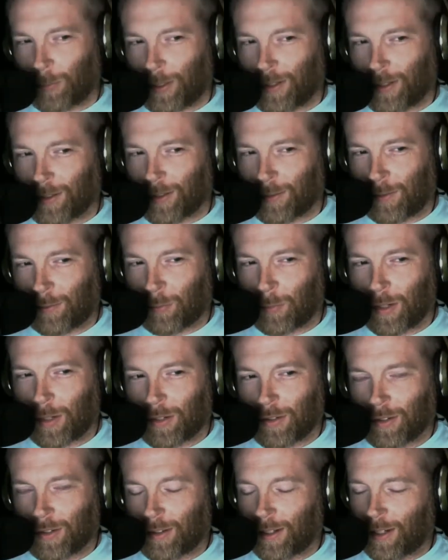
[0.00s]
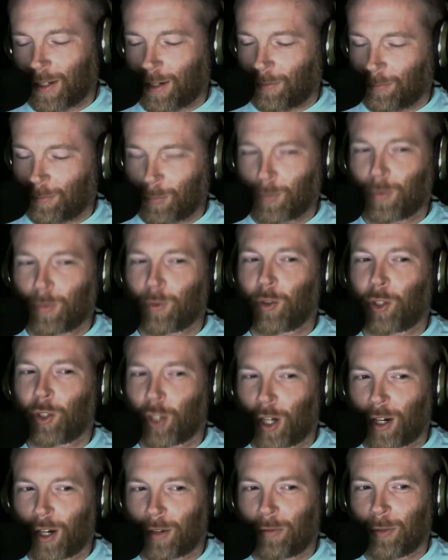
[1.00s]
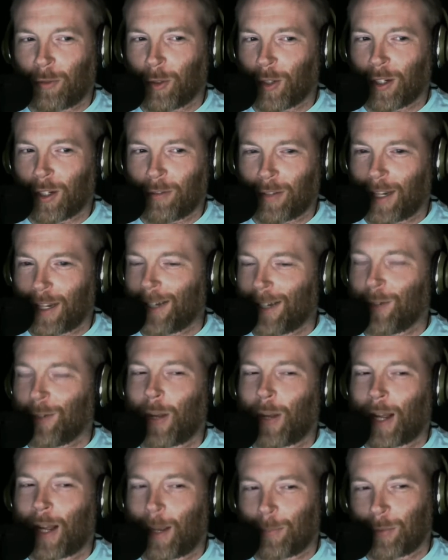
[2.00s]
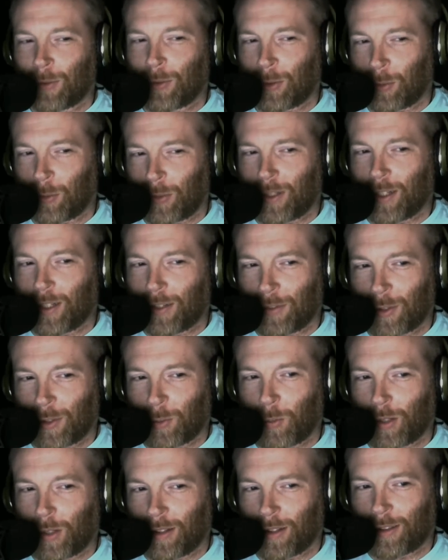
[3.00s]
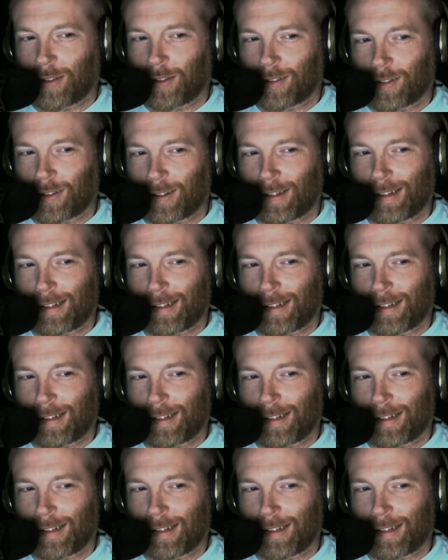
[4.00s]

pieces of information that I'm chock full of that I can do absolutely nothing with. It's like,